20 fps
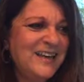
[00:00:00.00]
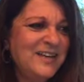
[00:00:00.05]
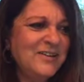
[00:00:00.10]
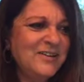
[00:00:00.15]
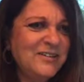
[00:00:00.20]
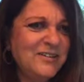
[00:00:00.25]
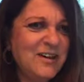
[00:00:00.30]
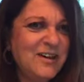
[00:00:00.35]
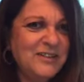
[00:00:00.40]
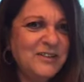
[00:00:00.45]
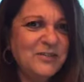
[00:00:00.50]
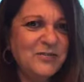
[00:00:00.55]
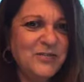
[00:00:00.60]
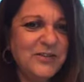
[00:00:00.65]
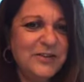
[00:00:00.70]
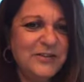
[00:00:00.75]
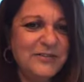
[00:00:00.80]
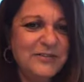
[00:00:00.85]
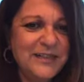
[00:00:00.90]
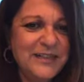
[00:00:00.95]
You're lost
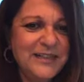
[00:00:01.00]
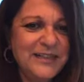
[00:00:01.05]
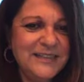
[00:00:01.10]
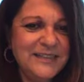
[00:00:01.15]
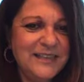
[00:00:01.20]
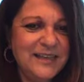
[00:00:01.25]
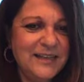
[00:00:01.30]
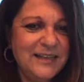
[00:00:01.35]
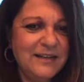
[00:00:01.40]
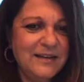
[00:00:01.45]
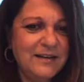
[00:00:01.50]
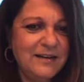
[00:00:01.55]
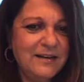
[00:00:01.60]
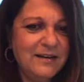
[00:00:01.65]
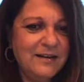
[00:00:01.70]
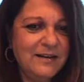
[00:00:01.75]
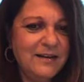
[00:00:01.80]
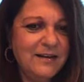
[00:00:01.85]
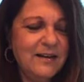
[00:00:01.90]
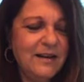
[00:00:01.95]
for a reason.
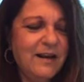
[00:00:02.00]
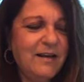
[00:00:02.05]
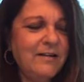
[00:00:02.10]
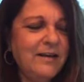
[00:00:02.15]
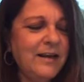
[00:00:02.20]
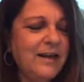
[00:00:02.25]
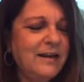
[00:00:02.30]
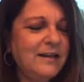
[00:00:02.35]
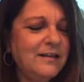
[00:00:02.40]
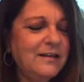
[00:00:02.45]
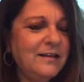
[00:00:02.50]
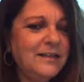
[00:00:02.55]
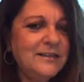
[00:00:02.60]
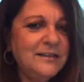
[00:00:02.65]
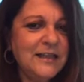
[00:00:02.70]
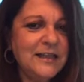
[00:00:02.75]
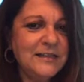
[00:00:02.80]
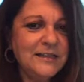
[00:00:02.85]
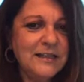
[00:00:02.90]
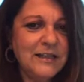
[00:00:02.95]
Okay, let's
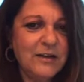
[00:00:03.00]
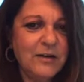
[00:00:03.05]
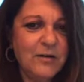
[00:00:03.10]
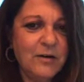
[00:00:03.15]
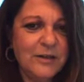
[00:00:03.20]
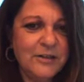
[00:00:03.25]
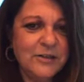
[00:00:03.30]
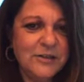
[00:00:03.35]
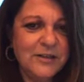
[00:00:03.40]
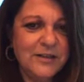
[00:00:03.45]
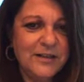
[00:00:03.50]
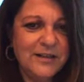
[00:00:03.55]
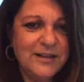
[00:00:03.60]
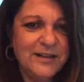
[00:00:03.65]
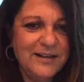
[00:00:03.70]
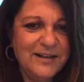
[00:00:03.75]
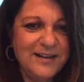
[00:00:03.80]
ask that question.